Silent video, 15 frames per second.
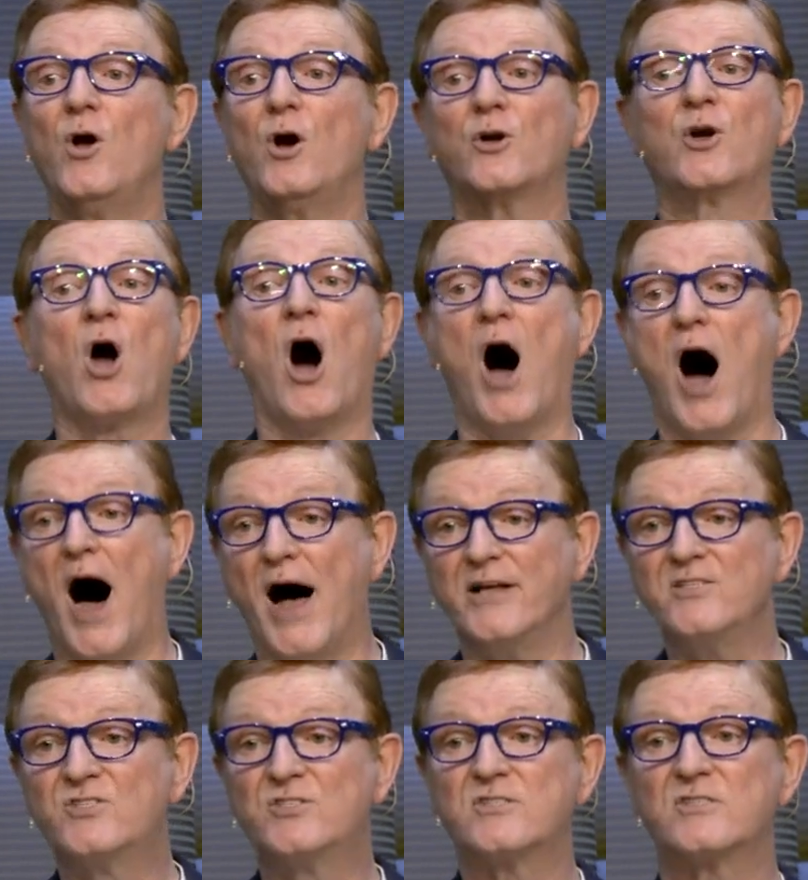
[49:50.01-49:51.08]

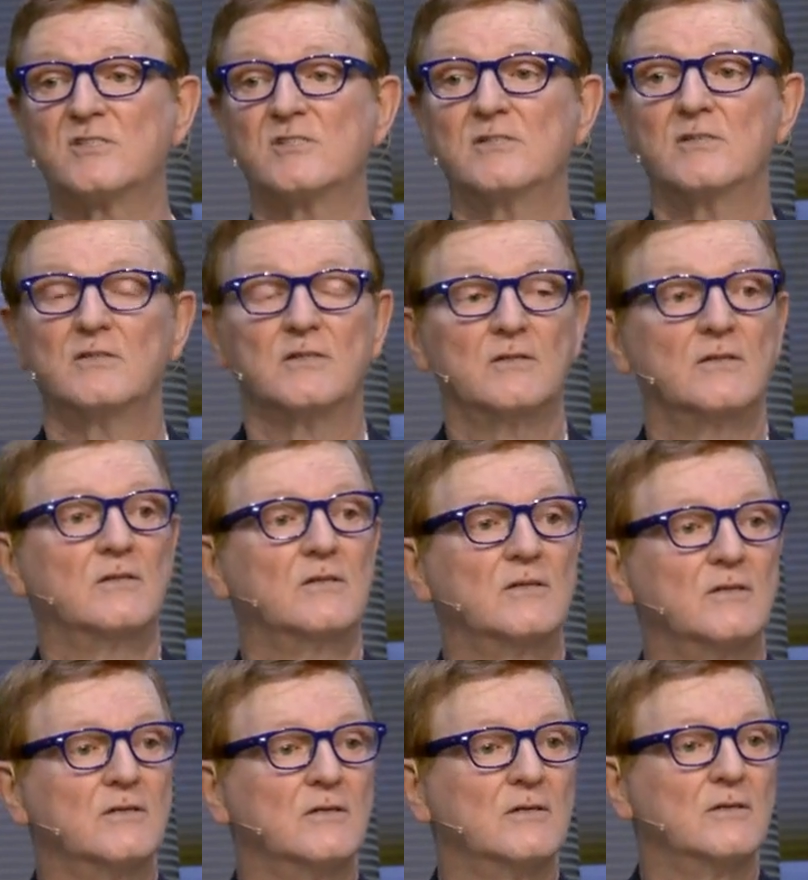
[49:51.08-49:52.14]
gods
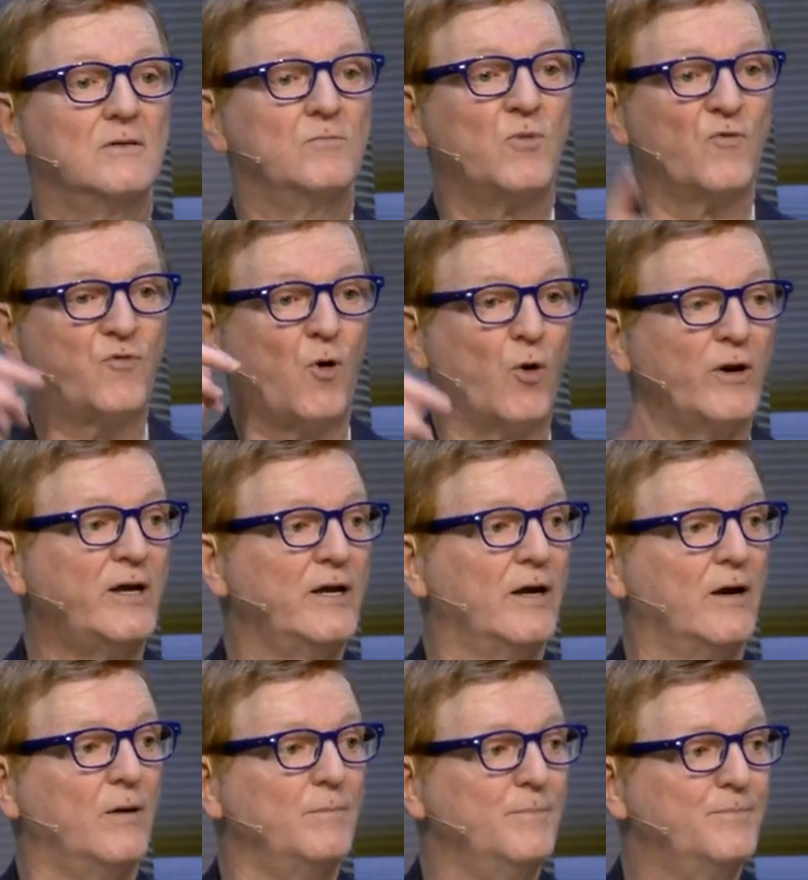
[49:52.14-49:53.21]
before Him.